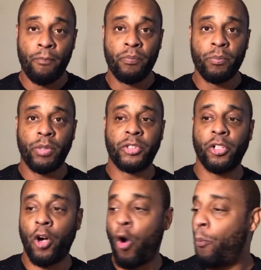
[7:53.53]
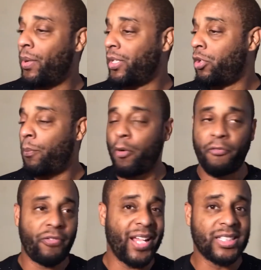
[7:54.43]
But you're open, you're more
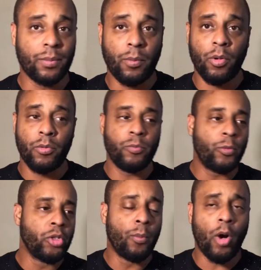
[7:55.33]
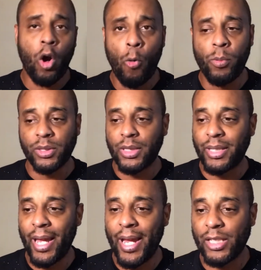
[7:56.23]
flexible, and you're more open to
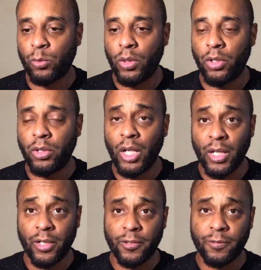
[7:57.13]
things when you're younger.